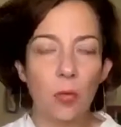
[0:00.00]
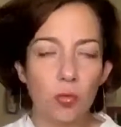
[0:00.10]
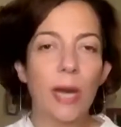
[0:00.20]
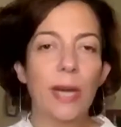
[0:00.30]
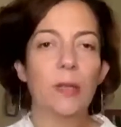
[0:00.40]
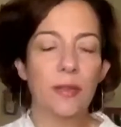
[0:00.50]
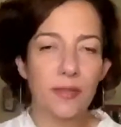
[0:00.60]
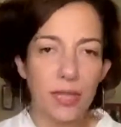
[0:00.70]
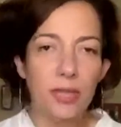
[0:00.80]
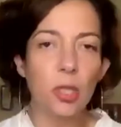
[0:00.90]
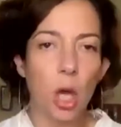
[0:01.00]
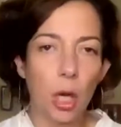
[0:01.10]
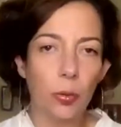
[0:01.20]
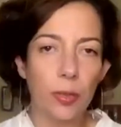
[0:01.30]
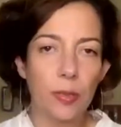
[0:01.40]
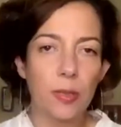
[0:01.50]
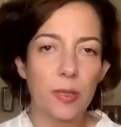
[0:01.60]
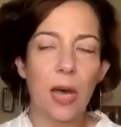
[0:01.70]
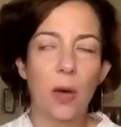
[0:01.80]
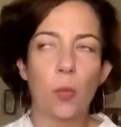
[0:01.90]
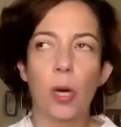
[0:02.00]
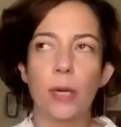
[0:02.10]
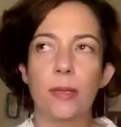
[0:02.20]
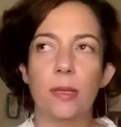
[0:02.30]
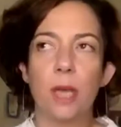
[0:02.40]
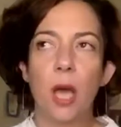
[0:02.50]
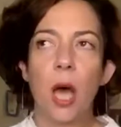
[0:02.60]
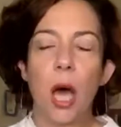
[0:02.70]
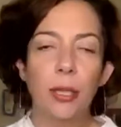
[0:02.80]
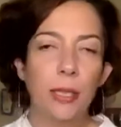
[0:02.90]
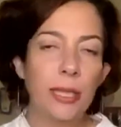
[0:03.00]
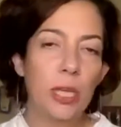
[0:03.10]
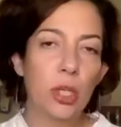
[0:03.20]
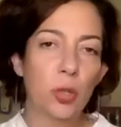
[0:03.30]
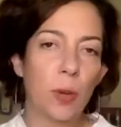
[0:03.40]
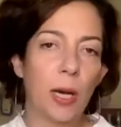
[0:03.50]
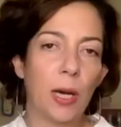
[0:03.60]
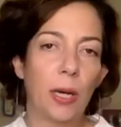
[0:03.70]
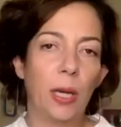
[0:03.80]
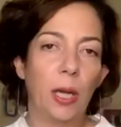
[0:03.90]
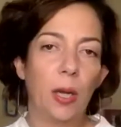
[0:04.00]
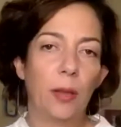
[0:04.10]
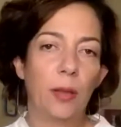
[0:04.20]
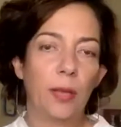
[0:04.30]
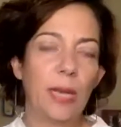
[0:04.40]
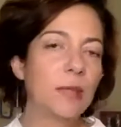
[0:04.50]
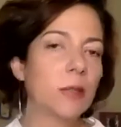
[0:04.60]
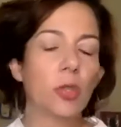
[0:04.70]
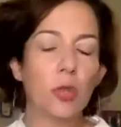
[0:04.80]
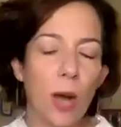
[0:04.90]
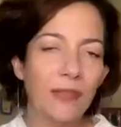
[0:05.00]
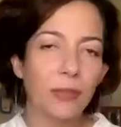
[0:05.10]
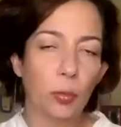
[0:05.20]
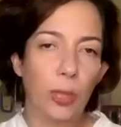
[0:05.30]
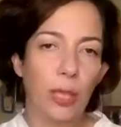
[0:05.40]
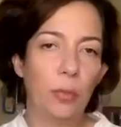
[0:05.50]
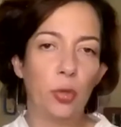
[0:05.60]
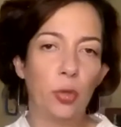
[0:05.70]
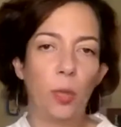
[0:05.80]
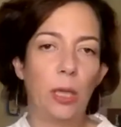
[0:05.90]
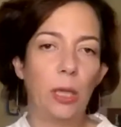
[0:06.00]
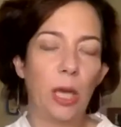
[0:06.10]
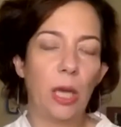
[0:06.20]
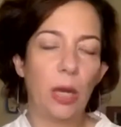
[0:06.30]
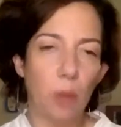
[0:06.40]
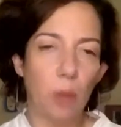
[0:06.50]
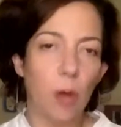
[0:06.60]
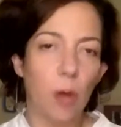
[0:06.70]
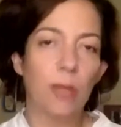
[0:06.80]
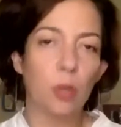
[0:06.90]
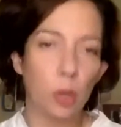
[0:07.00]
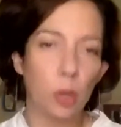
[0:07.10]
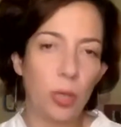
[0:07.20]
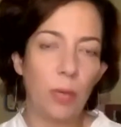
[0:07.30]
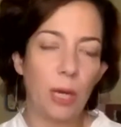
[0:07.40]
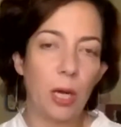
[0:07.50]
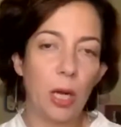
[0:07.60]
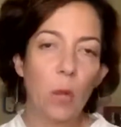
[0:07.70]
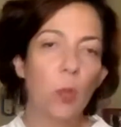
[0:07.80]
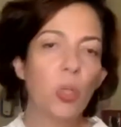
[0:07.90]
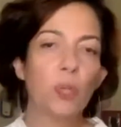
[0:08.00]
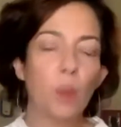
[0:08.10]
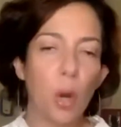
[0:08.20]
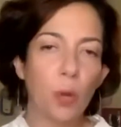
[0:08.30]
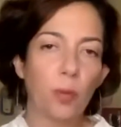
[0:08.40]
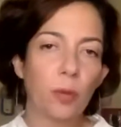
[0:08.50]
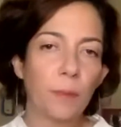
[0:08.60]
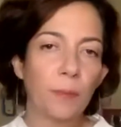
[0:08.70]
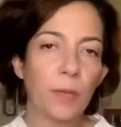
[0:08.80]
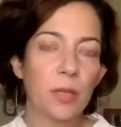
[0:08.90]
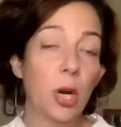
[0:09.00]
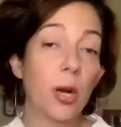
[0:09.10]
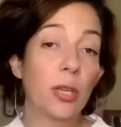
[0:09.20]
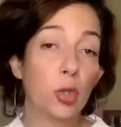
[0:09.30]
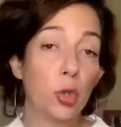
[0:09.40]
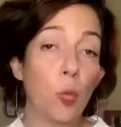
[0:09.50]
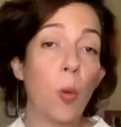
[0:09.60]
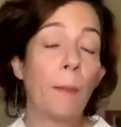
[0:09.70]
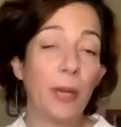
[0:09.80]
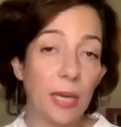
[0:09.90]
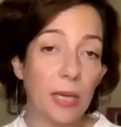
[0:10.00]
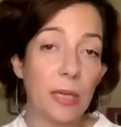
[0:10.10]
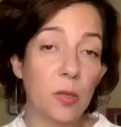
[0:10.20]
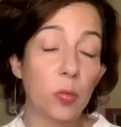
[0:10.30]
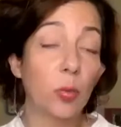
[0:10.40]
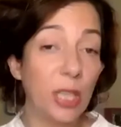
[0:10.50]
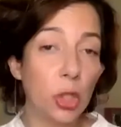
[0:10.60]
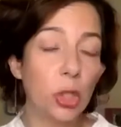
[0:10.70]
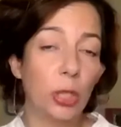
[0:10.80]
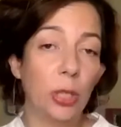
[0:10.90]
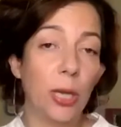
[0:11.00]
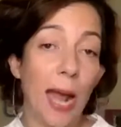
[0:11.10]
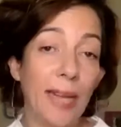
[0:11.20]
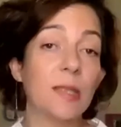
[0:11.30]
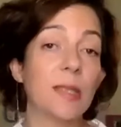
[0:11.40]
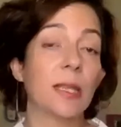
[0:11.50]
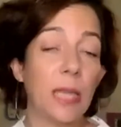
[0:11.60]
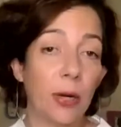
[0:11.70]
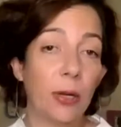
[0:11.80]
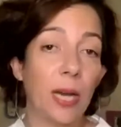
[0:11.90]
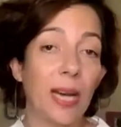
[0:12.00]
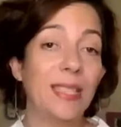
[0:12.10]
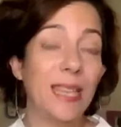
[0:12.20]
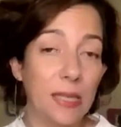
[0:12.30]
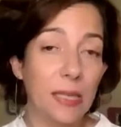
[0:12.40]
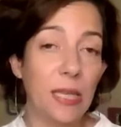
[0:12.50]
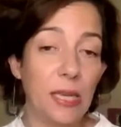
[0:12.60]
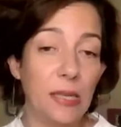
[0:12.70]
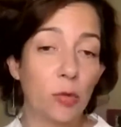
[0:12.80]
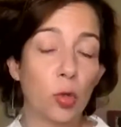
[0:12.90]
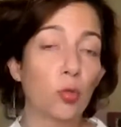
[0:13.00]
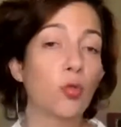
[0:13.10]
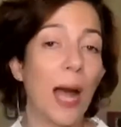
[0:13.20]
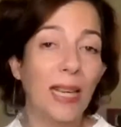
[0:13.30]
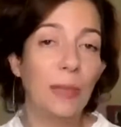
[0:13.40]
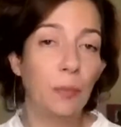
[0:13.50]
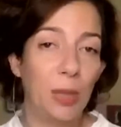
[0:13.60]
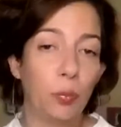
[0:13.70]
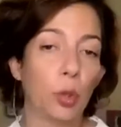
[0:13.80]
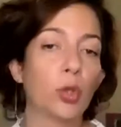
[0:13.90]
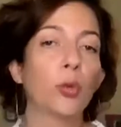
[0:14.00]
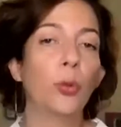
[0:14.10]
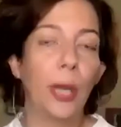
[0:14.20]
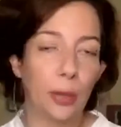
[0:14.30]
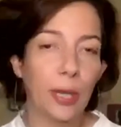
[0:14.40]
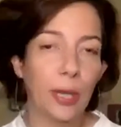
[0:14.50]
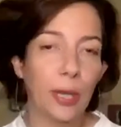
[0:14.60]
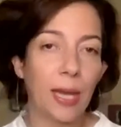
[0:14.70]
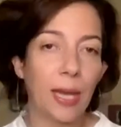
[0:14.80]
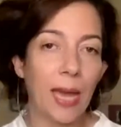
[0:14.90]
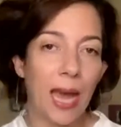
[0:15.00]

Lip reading: rise of intolerance that was unleashed by the nascent rivalry between Iran and Saudi Arabia, which both started to weaponize religion and sectarian identities to rally people to their camp.